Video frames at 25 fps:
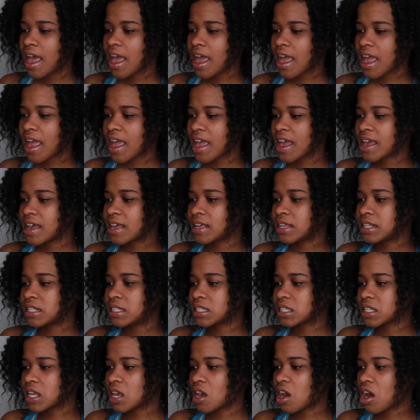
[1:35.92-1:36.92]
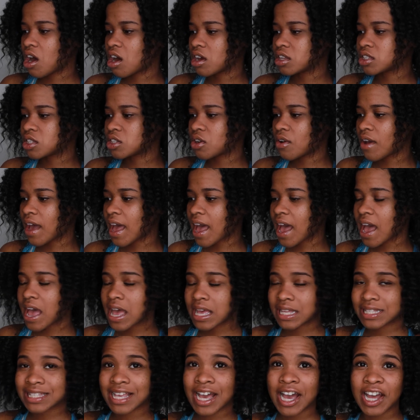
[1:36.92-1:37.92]
And it also
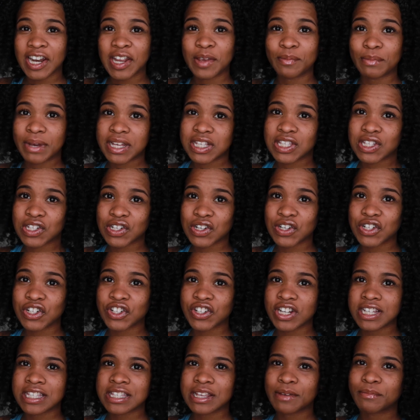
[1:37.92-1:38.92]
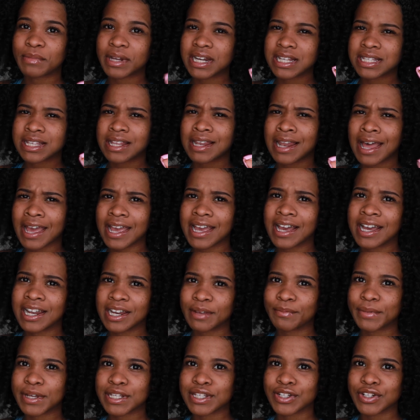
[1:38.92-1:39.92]
has honey mustard dressing, but it's a light
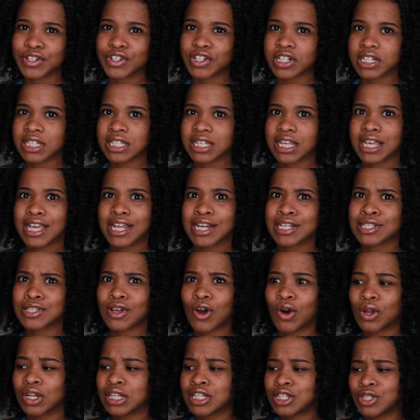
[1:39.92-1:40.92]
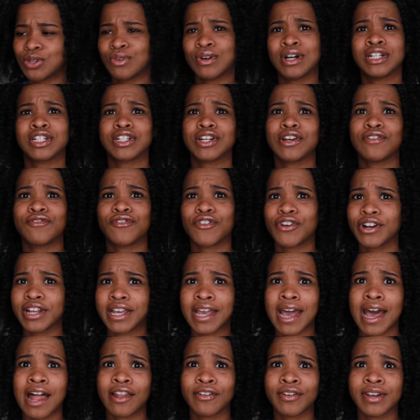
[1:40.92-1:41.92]
honey mustard dressing. And it's only 240
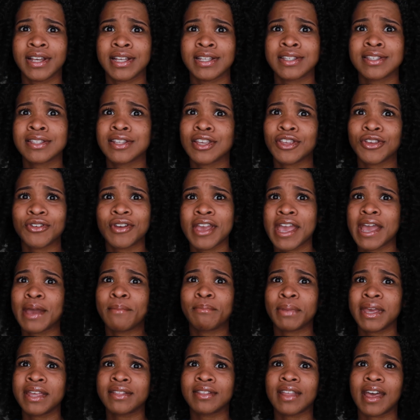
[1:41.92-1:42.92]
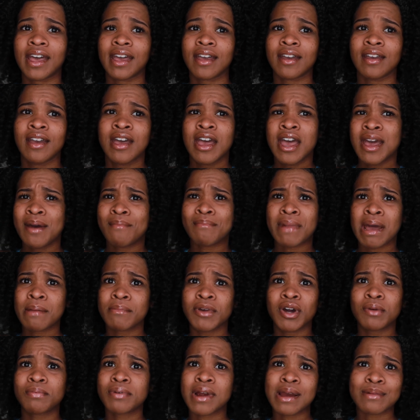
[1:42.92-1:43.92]
calories. You can't beat that. My
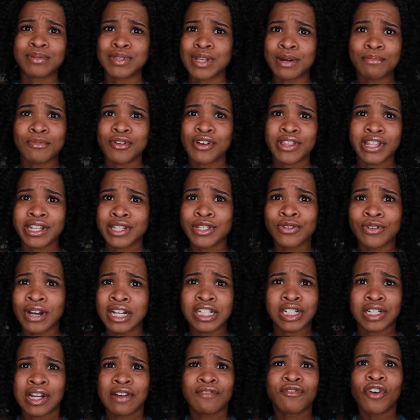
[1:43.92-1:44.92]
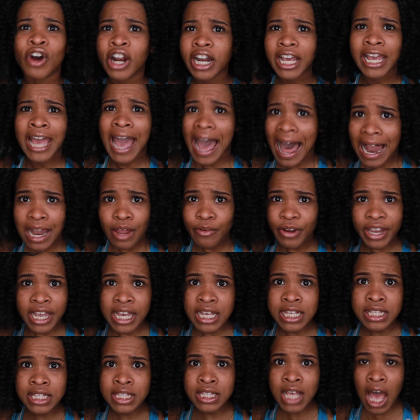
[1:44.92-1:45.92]
meal preps are more than 240
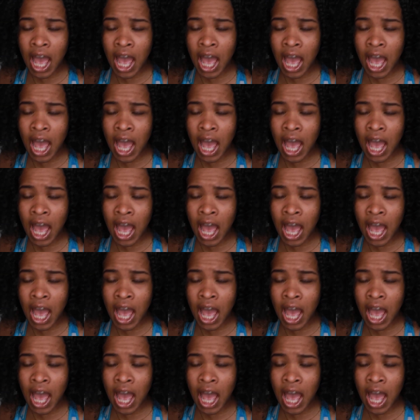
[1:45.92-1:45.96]
calories.